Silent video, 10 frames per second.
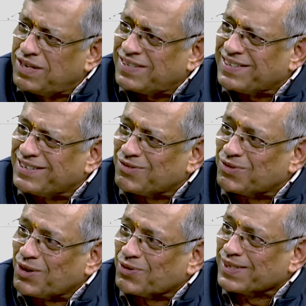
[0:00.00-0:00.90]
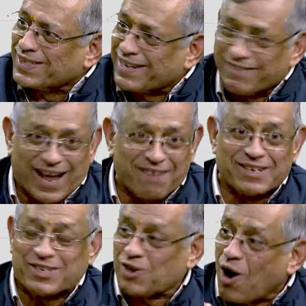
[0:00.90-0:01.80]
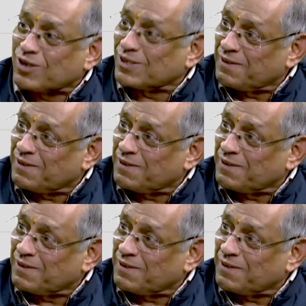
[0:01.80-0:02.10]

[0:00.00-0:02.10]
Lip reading: this in 2007. I was shocked.